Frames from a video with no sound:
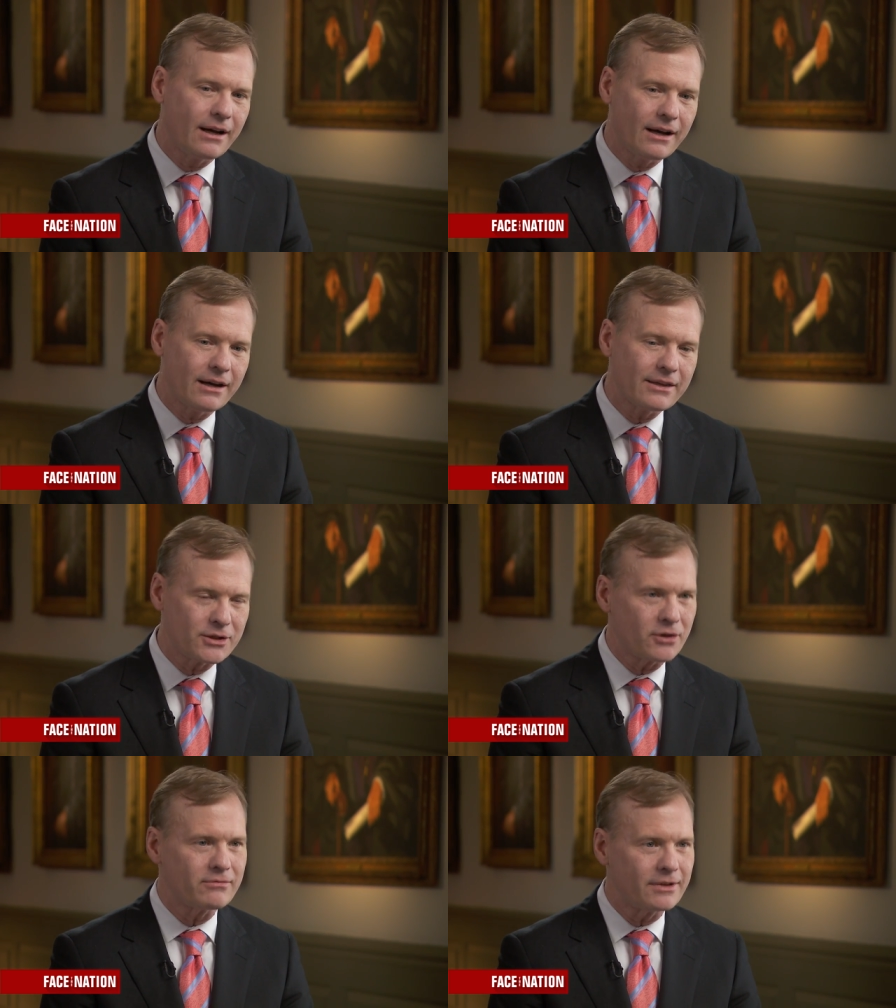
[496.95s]
Uh, that
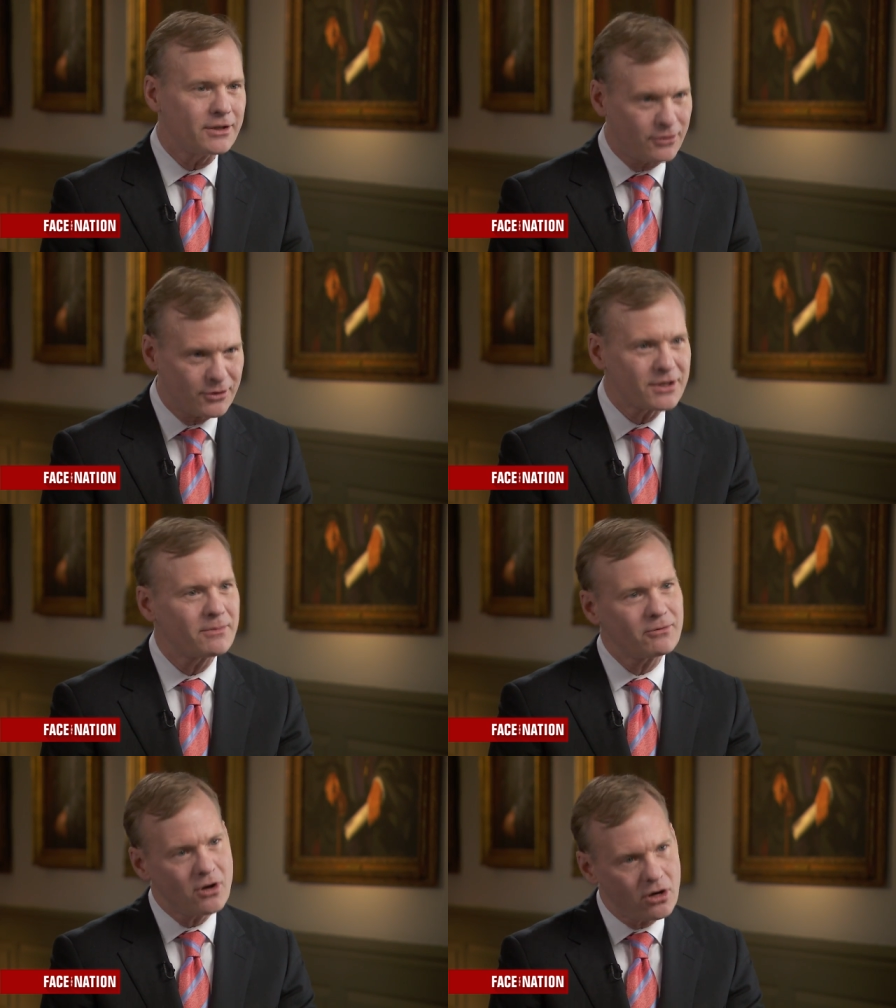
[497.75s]
you're that you're doing
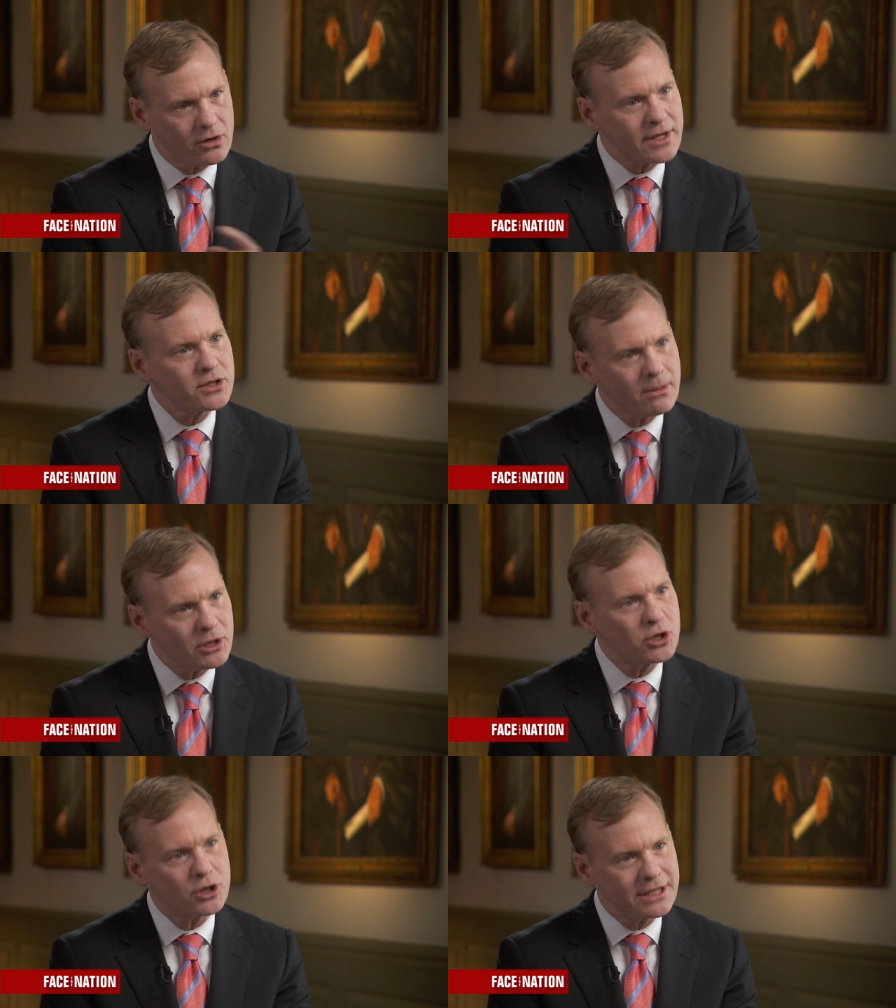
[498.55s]
something wrong, or that
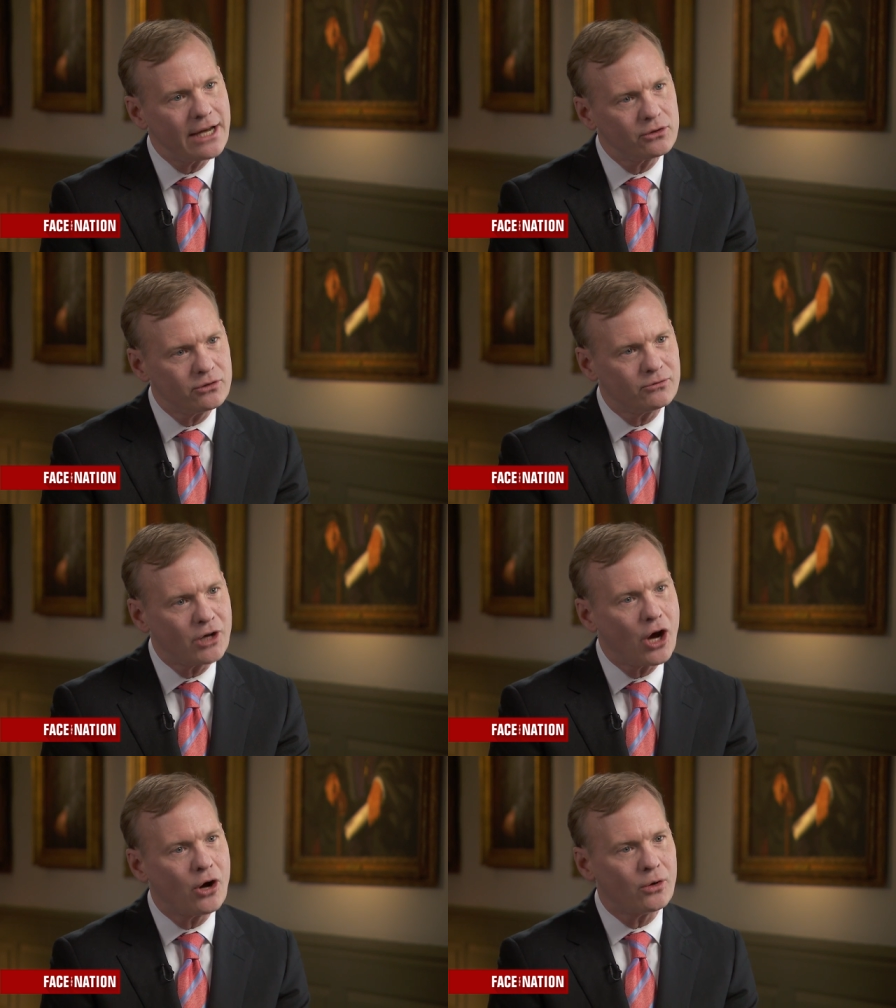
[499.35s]
somebody should tell you
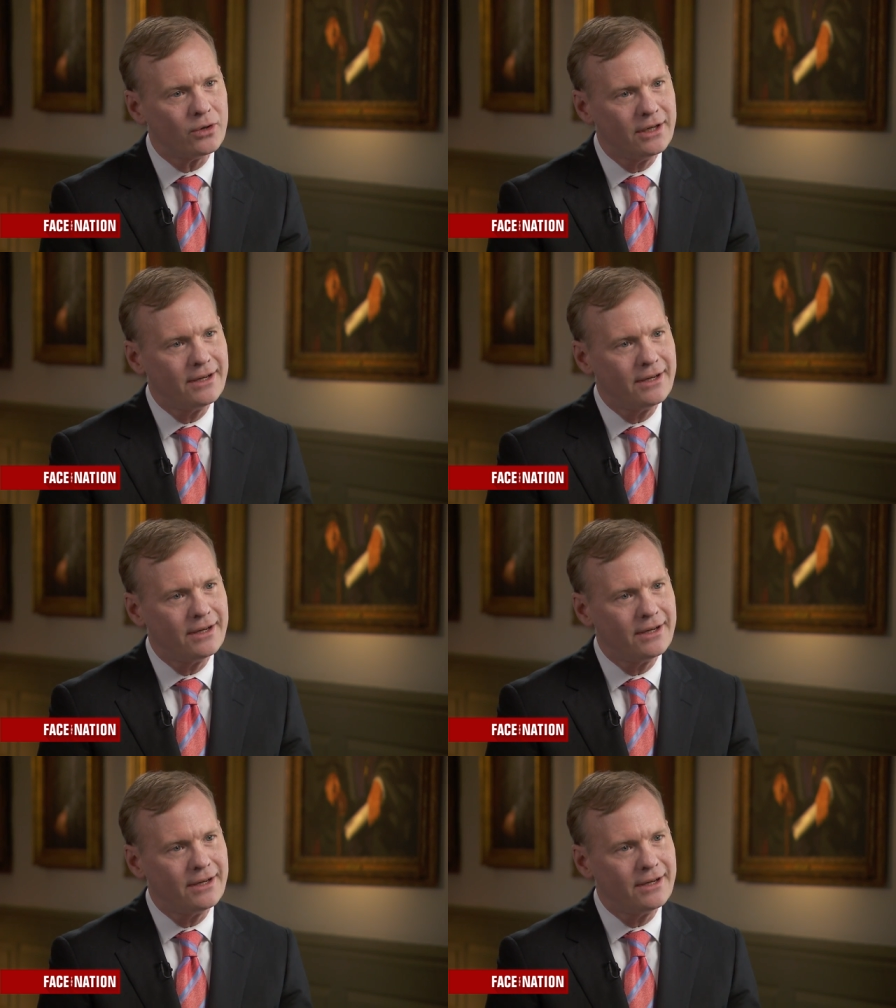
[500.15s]
no?